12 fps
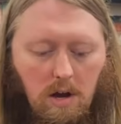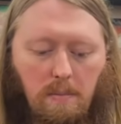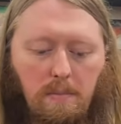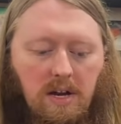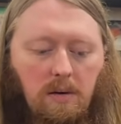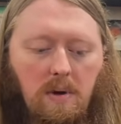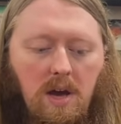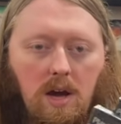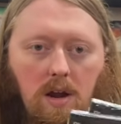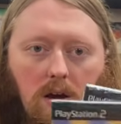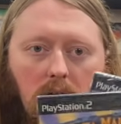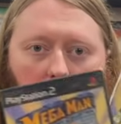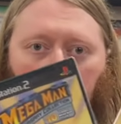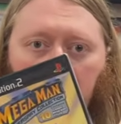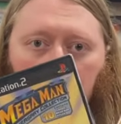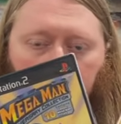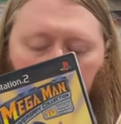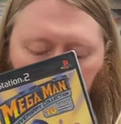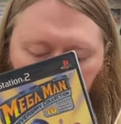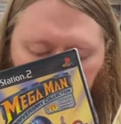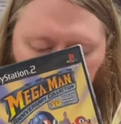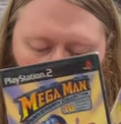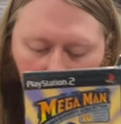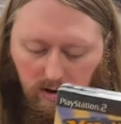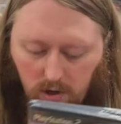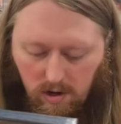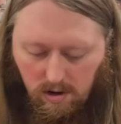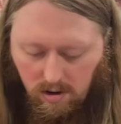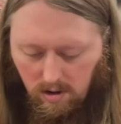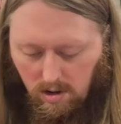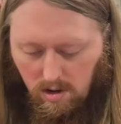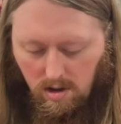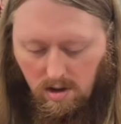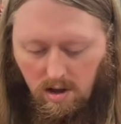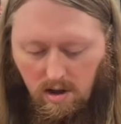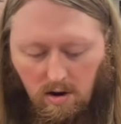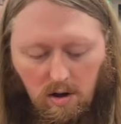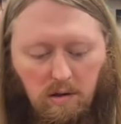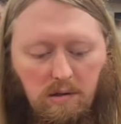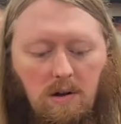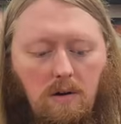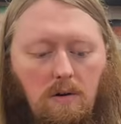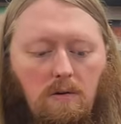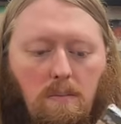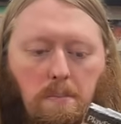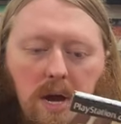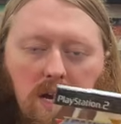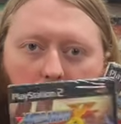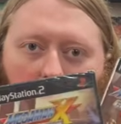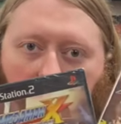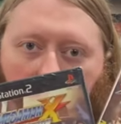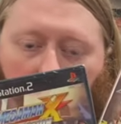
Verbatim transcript: Mega Man Anniversary Collection. And also Mega Man